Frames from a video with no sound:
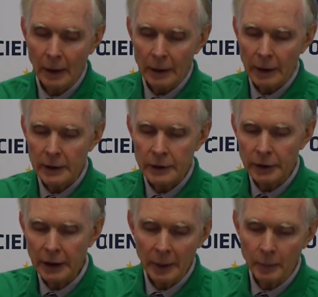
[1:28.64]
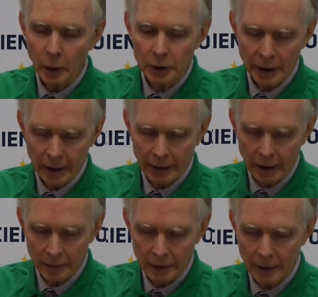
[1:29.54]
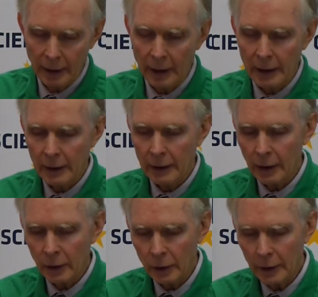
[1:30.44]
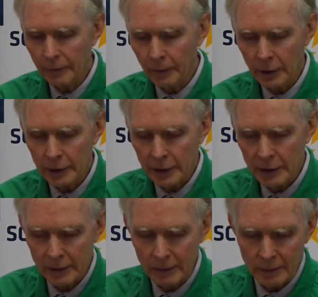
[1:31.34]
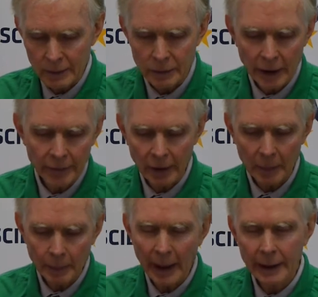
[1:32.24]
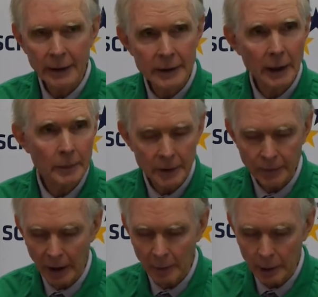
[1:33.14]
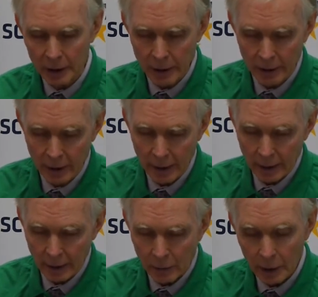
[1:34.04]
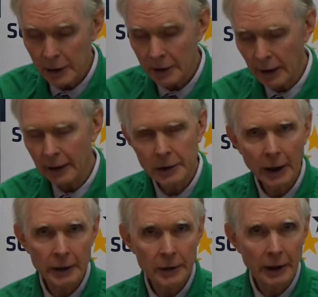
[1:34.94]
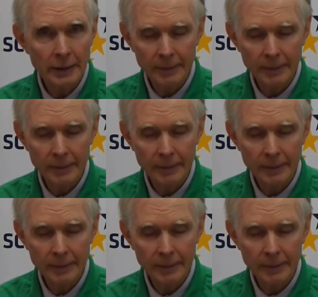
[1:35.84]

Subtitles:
There's nothing pushing it out. The only force that's driving it back is atmospheric pressure, which is not changing.